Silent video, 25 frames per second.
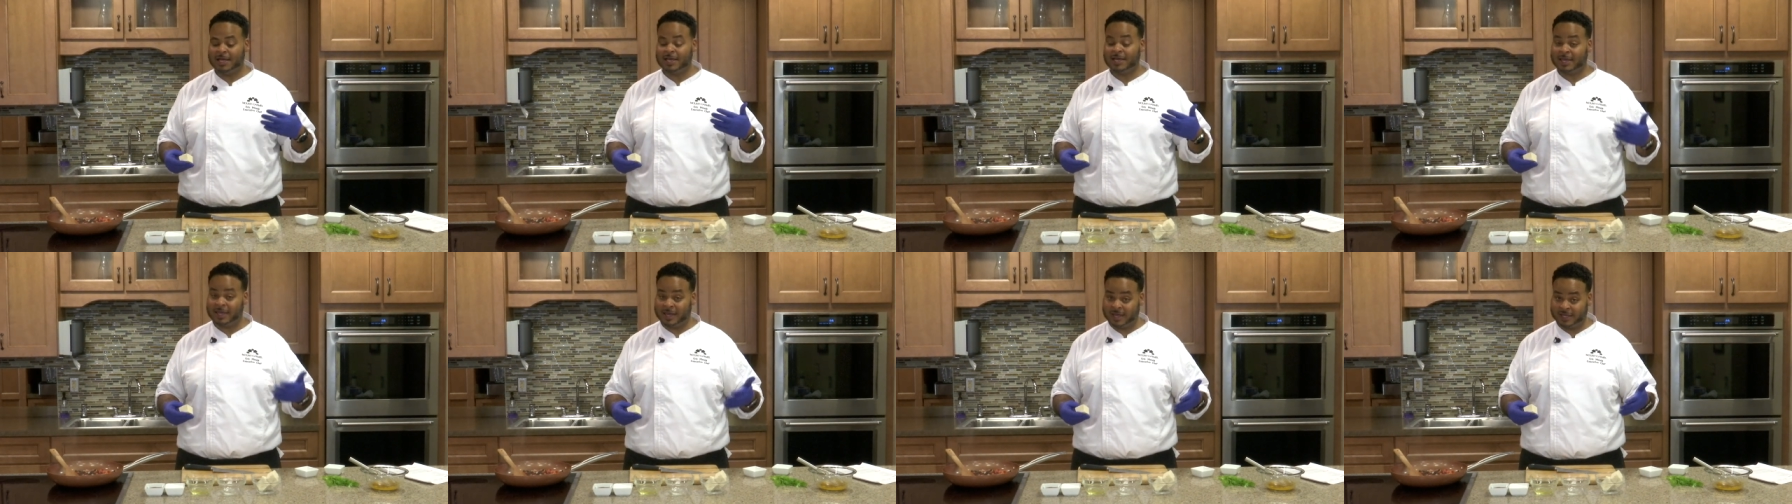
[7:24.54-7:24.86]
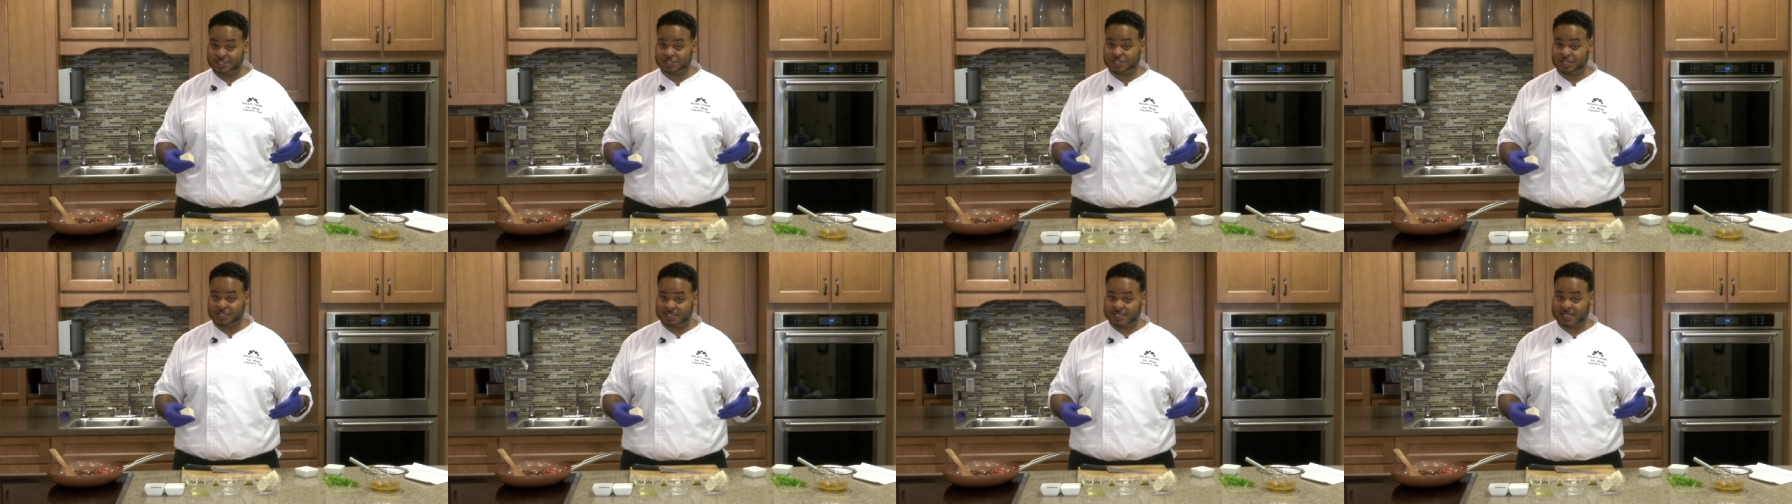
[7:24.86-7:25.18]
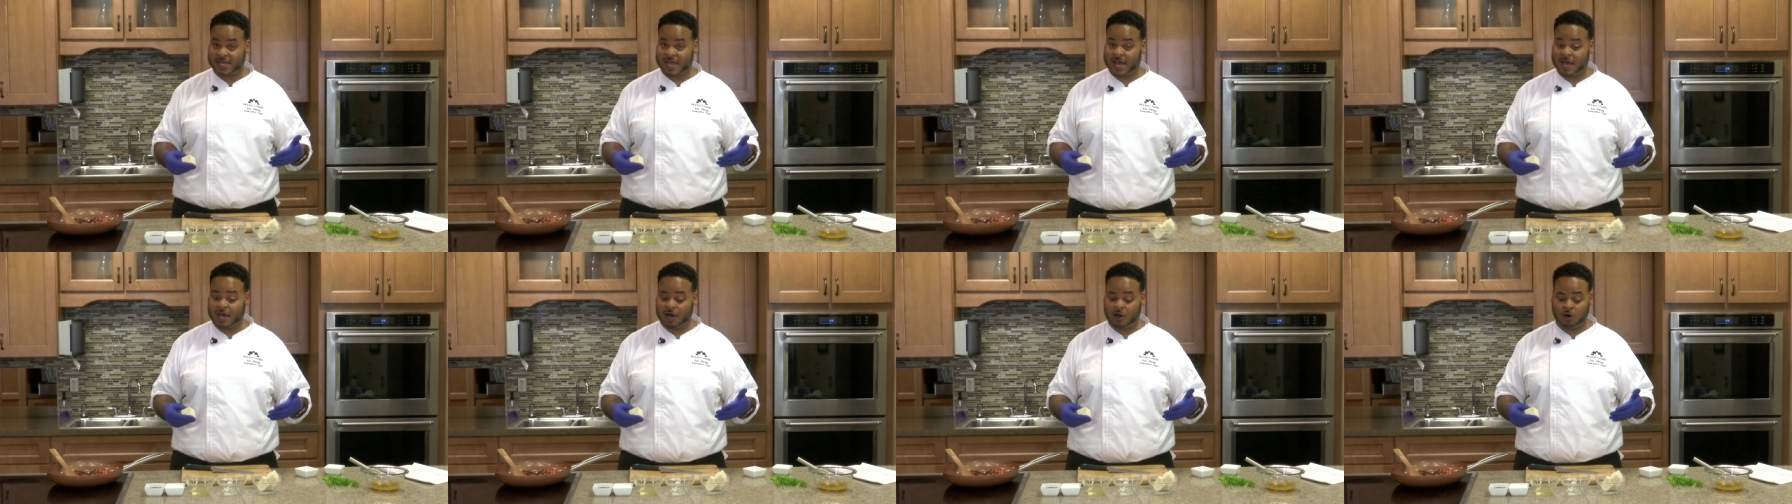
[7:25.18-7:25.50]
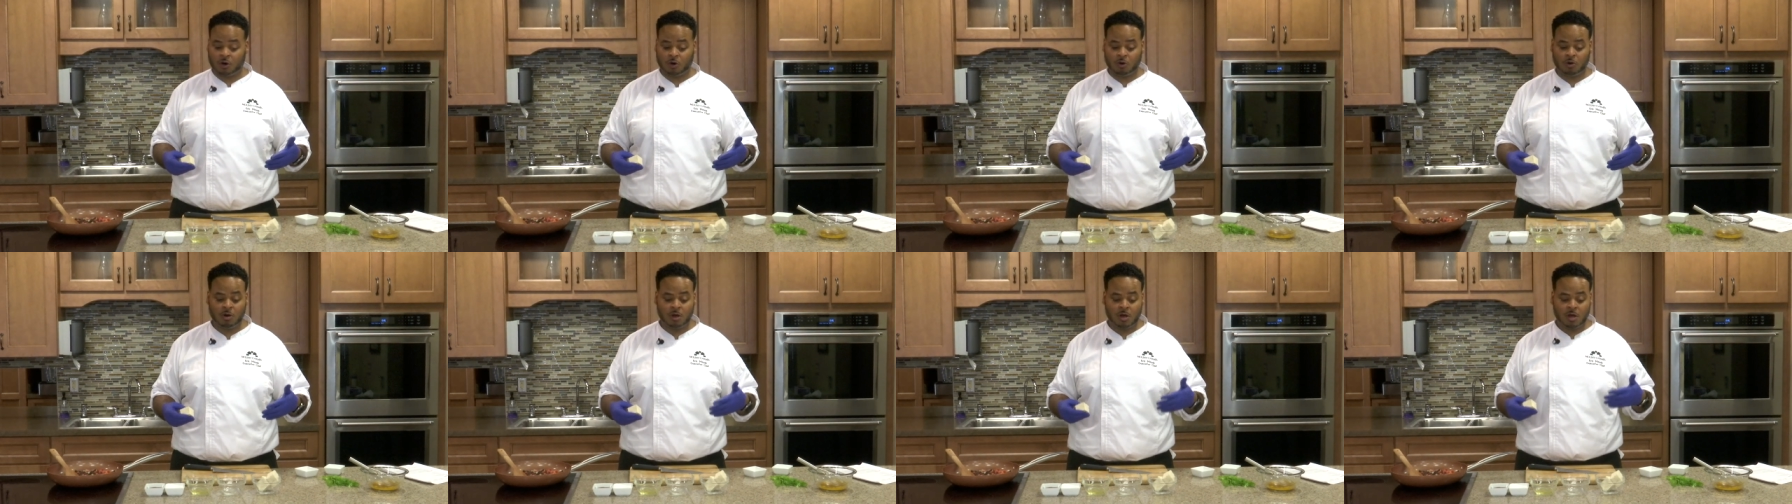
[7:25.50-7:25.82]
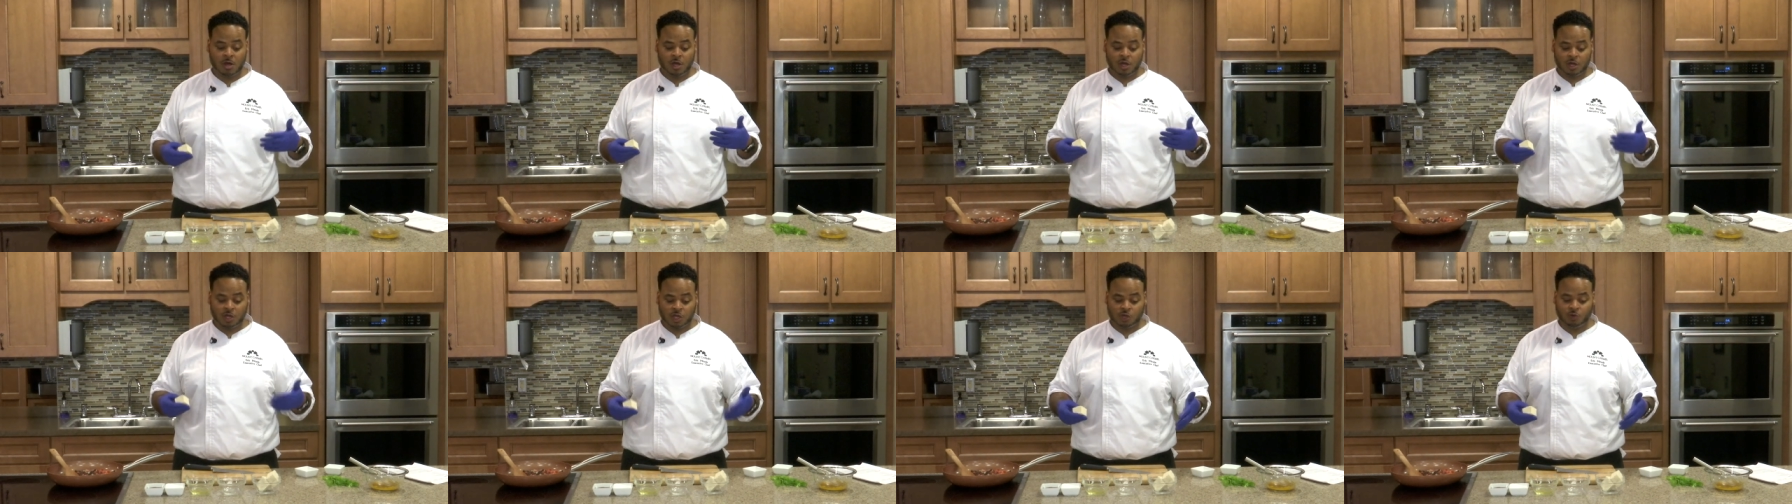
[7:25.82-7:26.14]
kitchen towel.
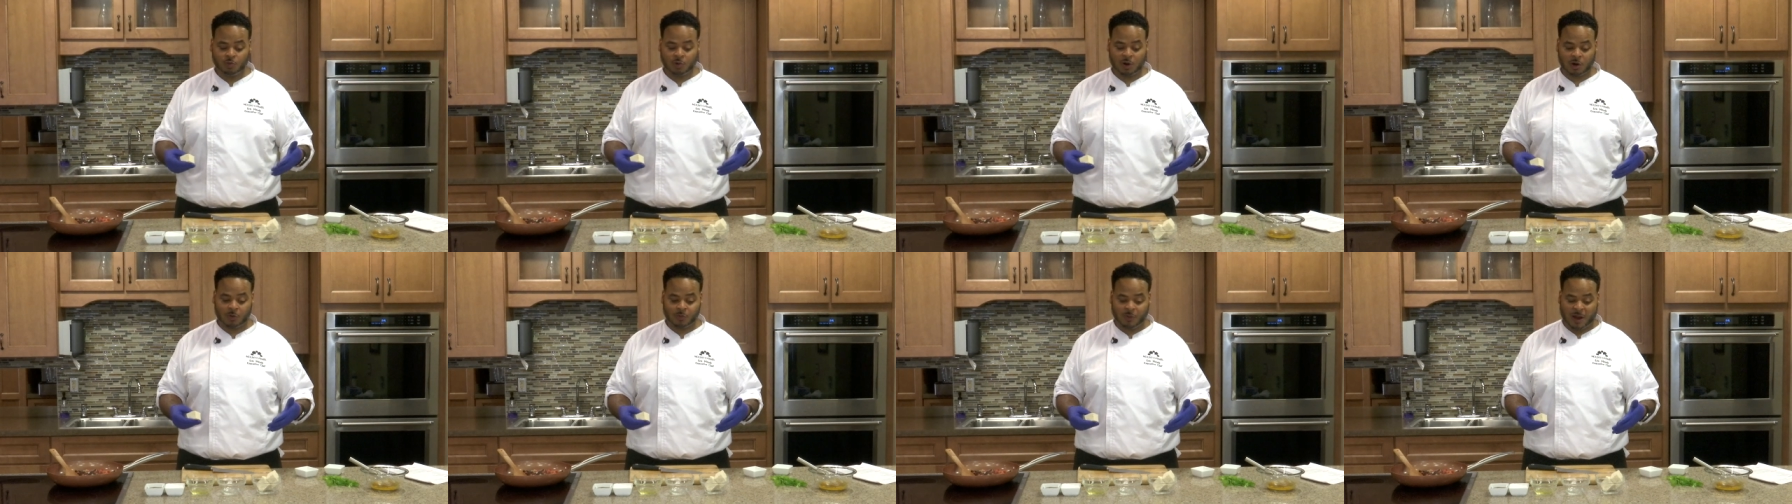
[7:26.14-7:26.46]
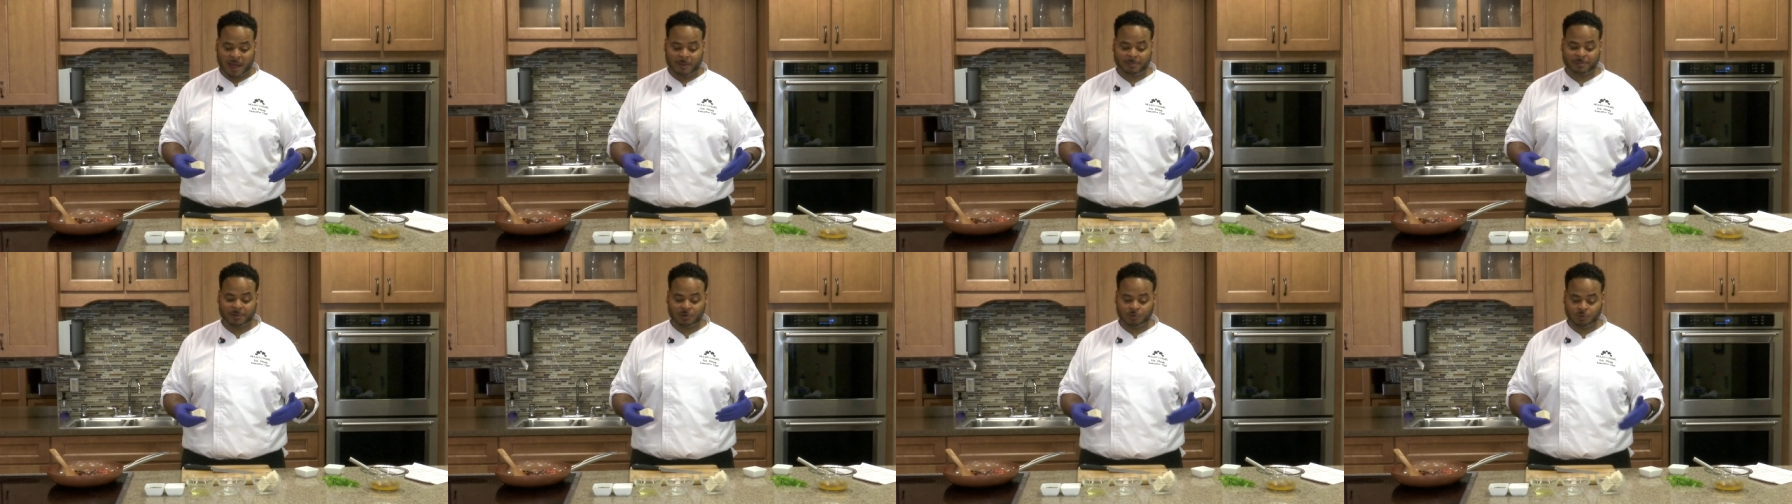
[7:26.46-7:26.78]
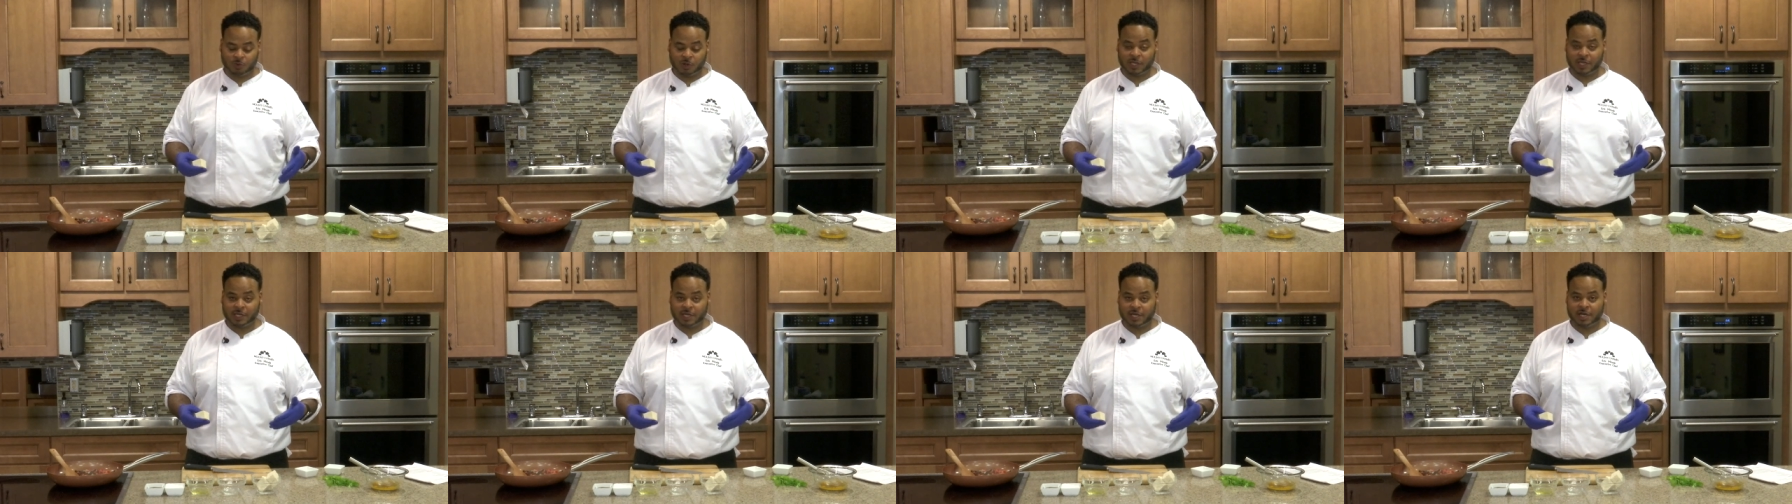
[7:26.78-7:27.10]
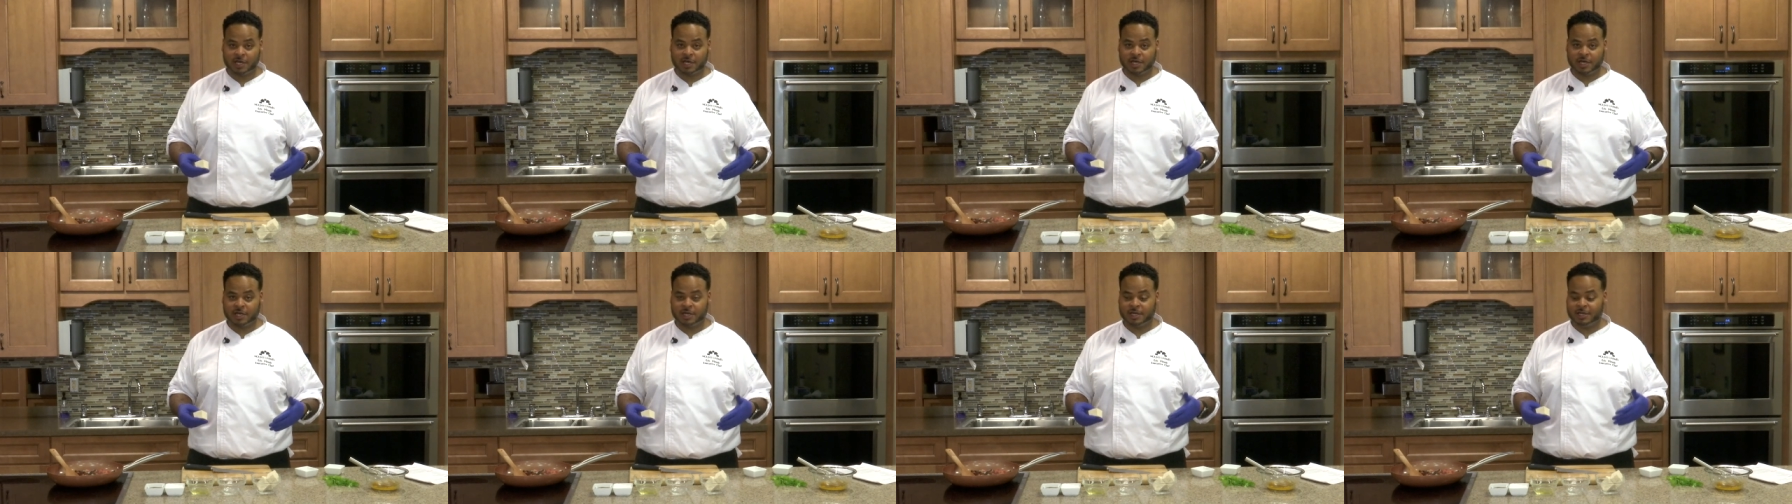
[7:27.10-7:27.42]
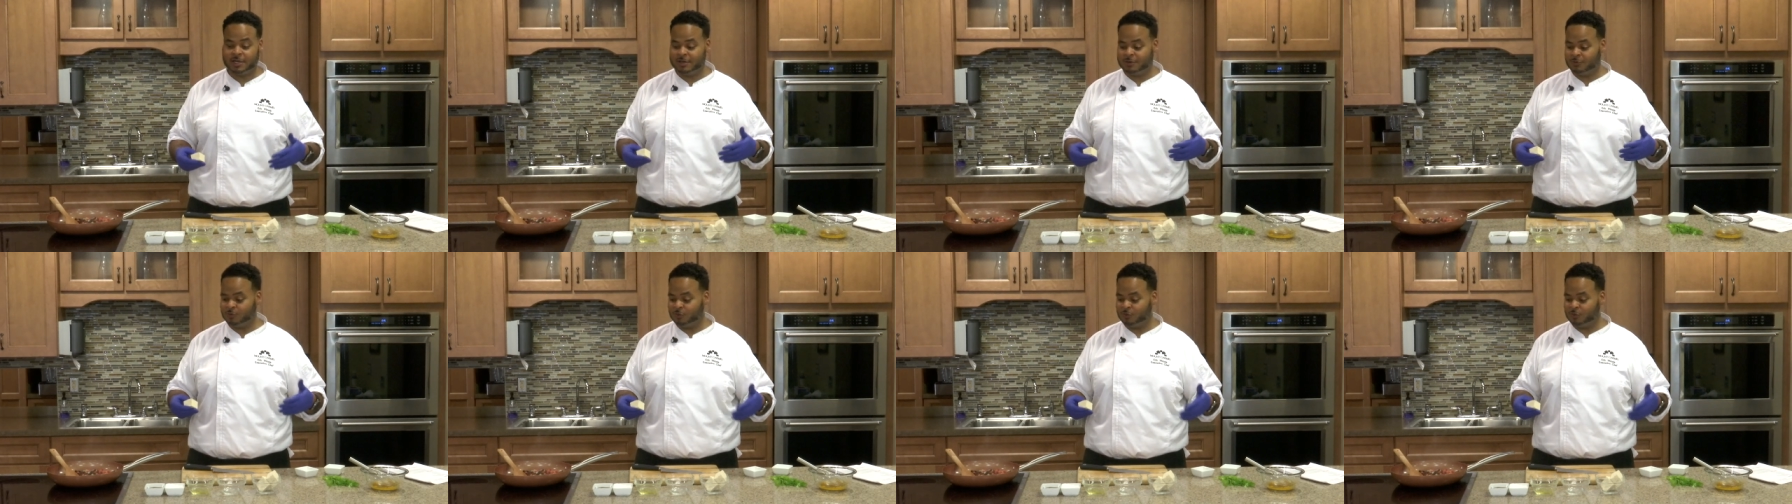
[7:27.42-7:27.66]
You want to wrap it really good,